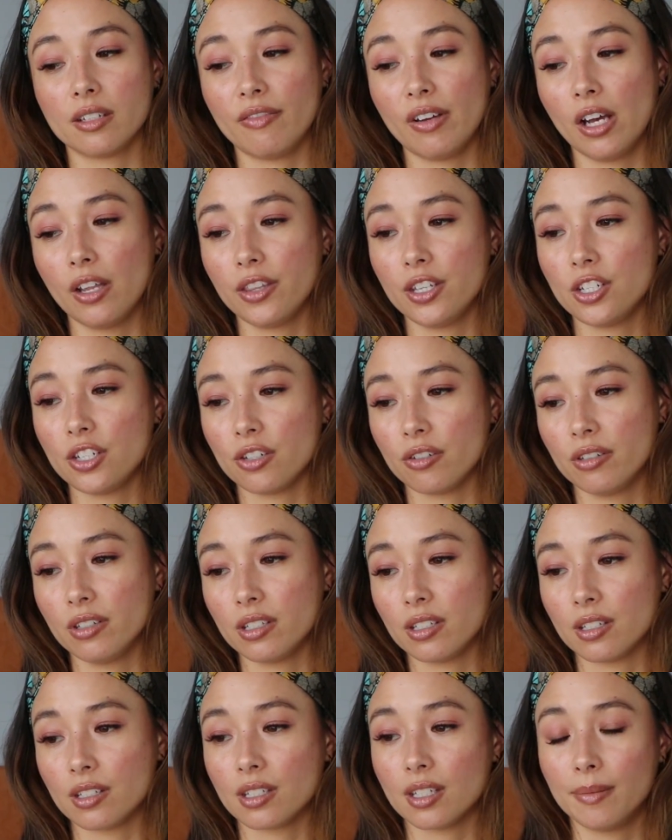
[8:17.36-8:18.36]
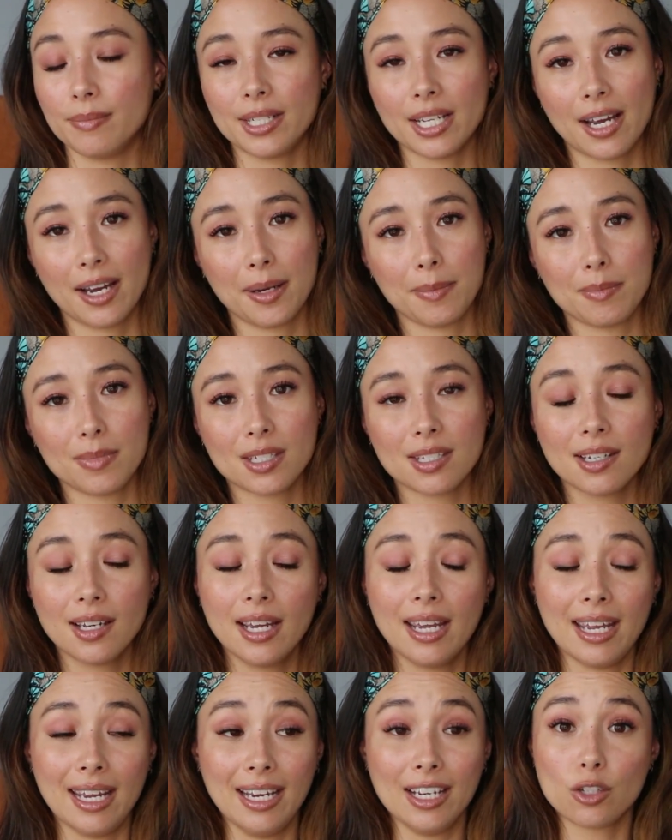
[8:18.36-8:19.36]
health insurance is sometimes
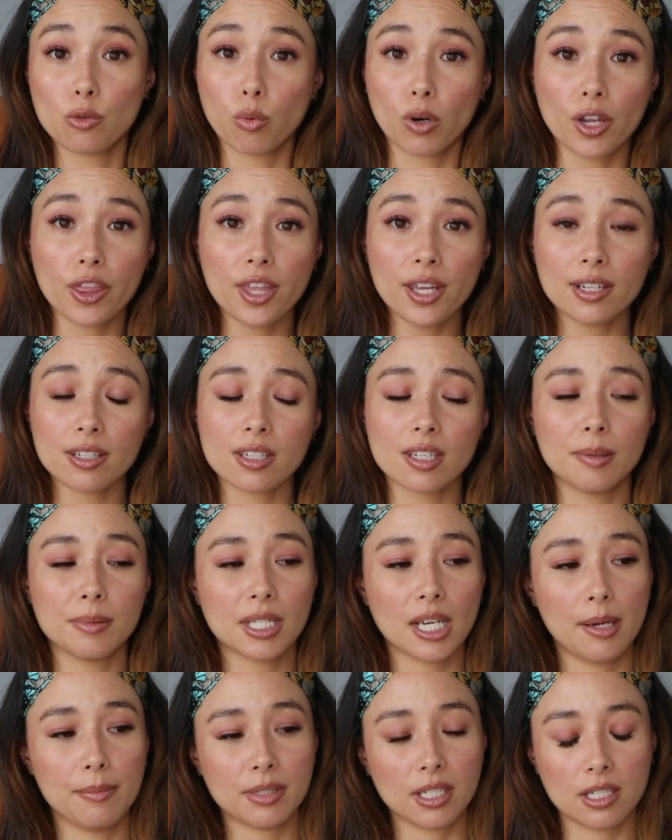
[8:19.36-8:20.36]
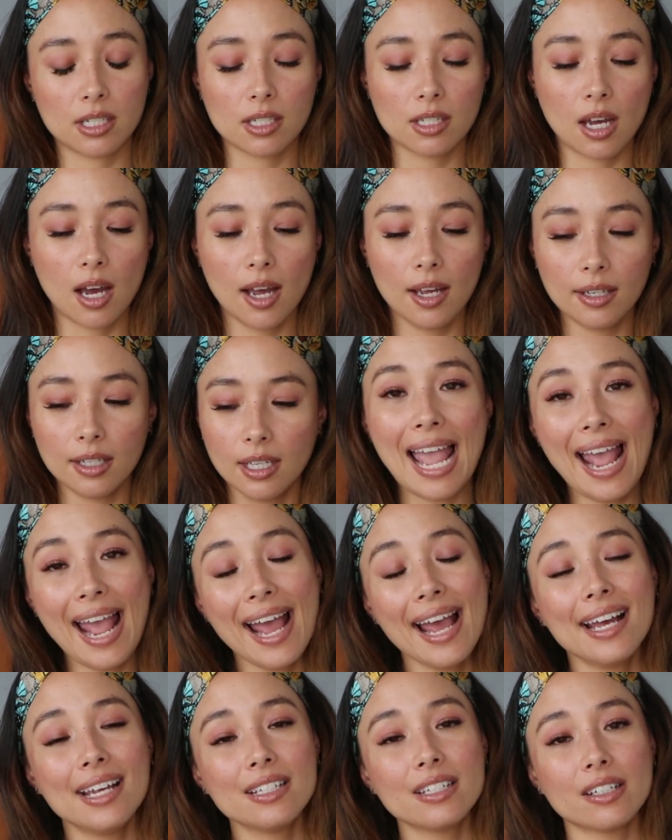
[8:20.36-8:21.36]
it's worth it, sometimes it's not.
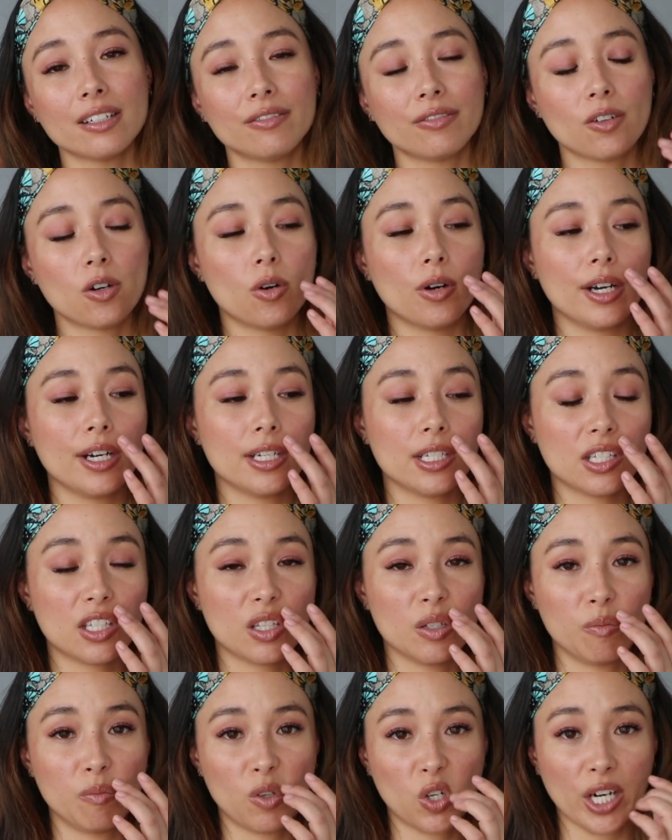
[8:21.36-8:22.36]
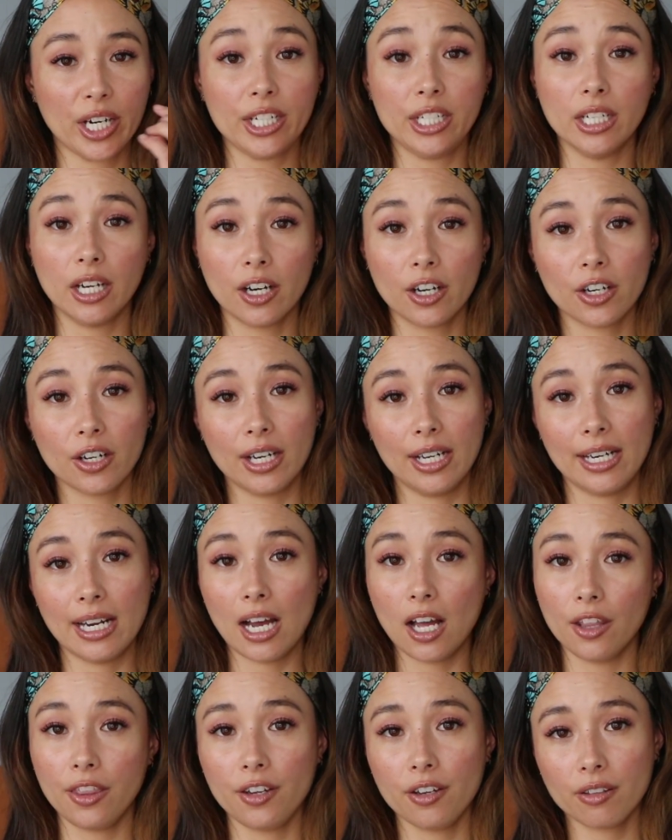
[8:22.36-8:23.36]
And of course, the more younger and
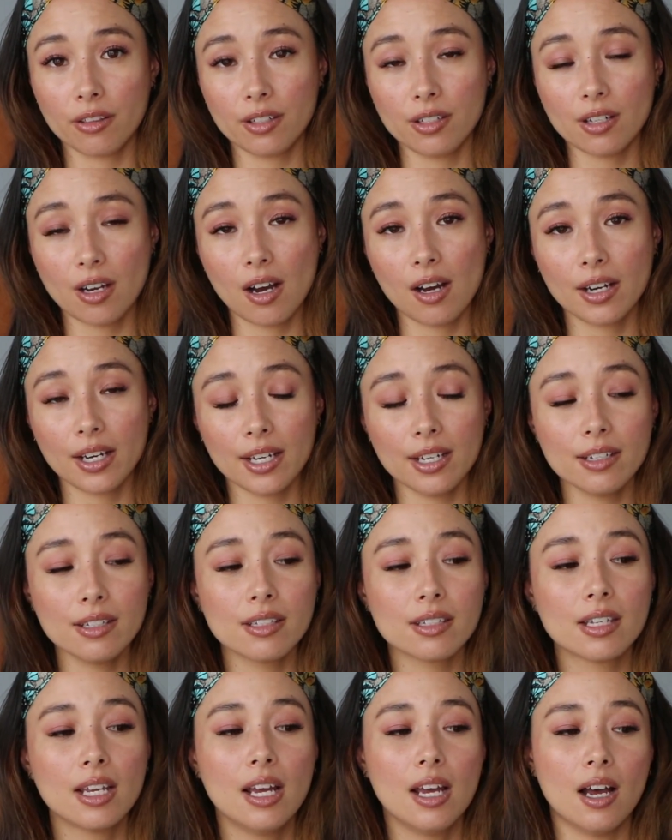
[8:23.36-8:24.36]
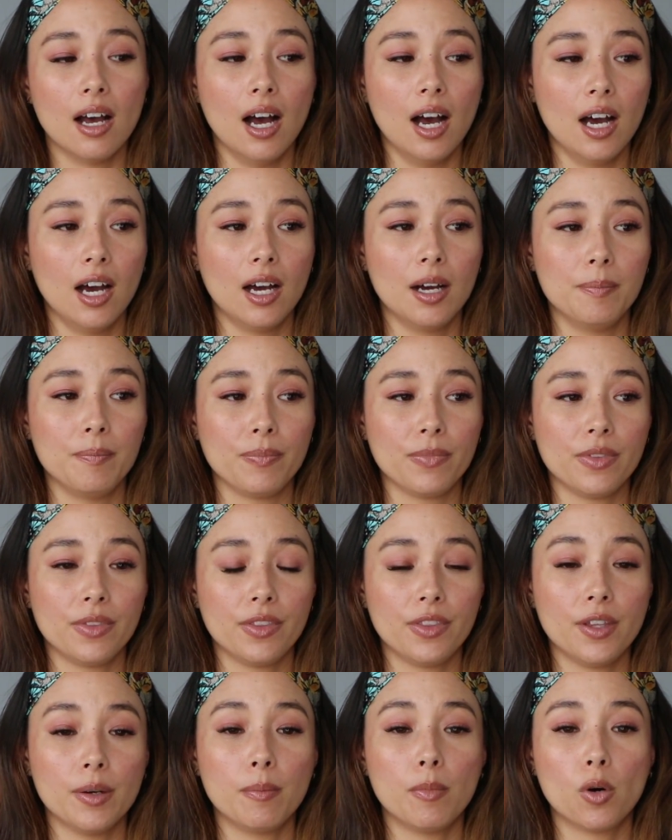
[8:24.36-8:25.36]
healthier the dog is,
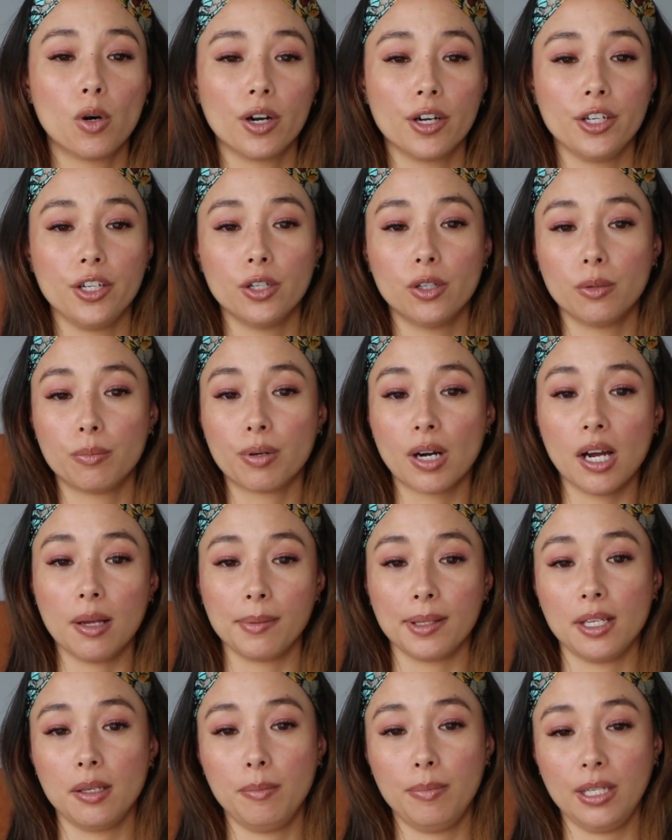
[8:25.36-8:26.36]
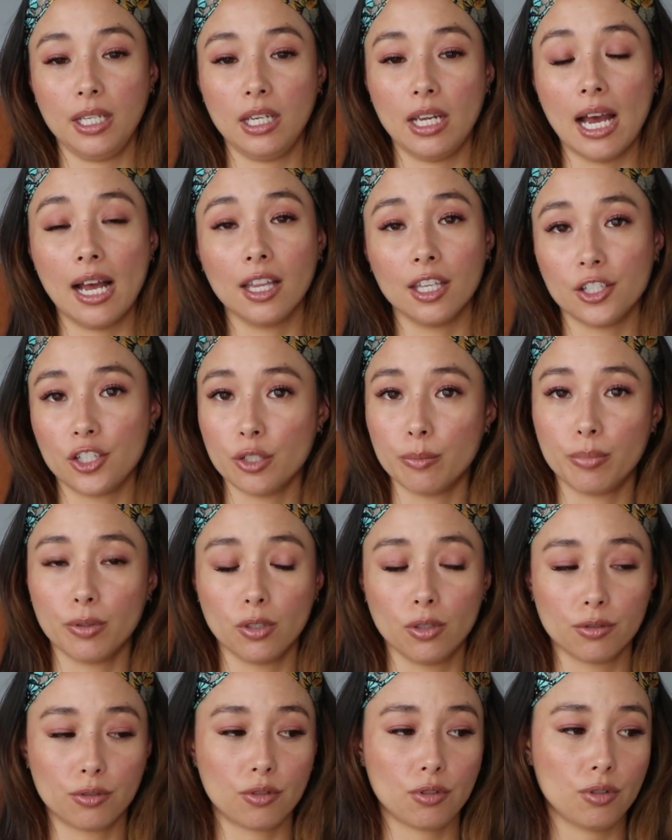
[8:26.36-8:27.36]
the more you'll probably be
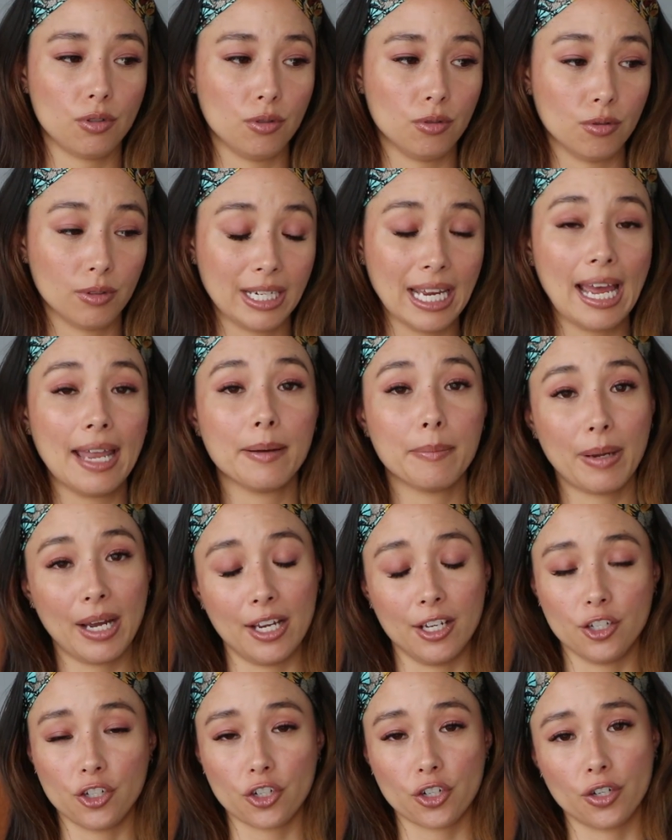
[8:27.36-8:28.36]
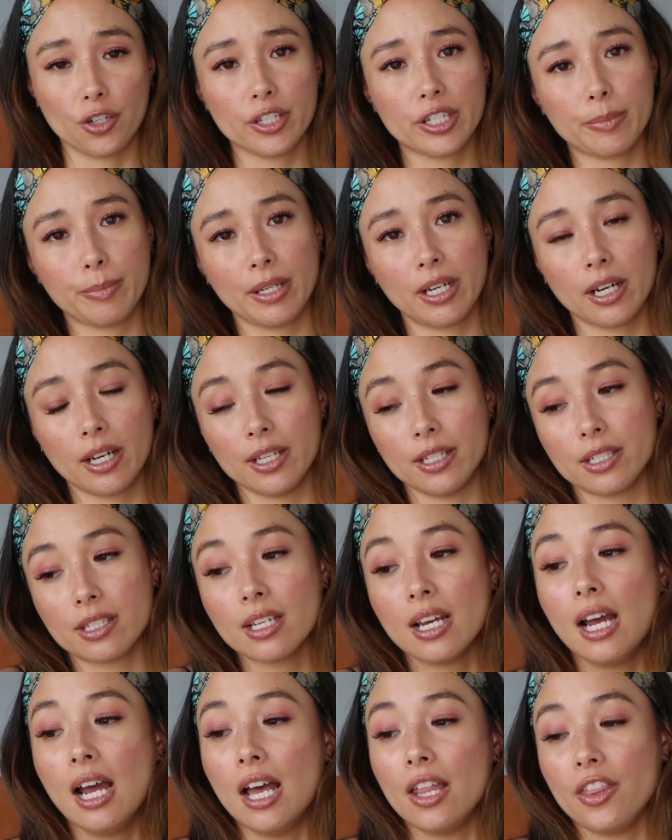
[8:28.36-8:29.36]
eligible to get pet insurance,
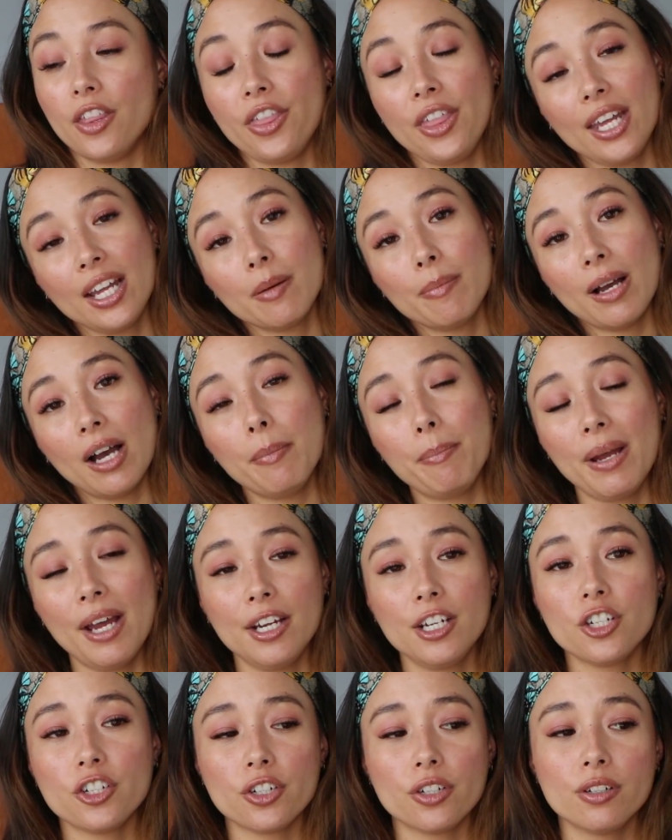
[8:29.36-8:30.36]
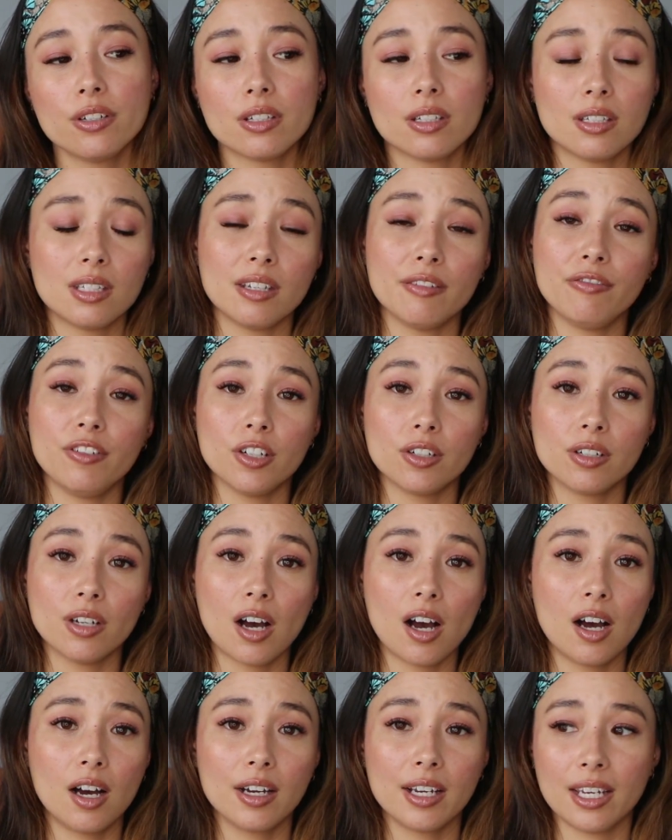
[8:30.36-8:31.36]
because the thing about pet insurance is if your
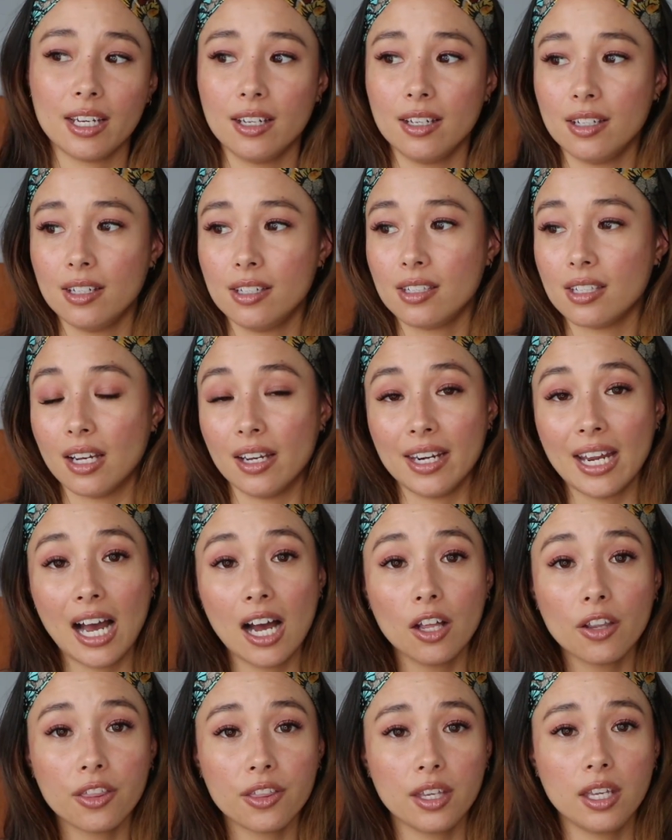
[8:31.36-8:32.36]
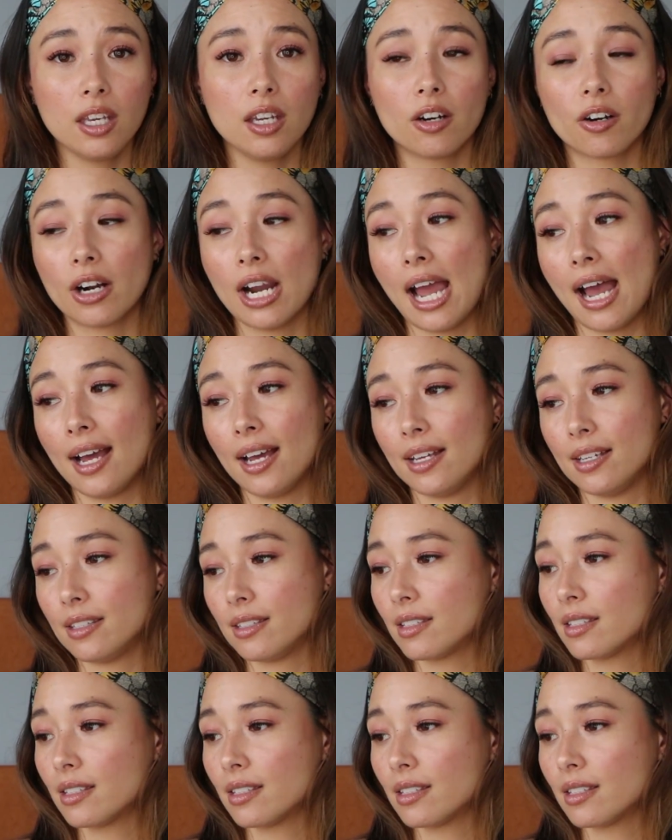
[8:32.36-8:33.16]
dog is unhealthy or has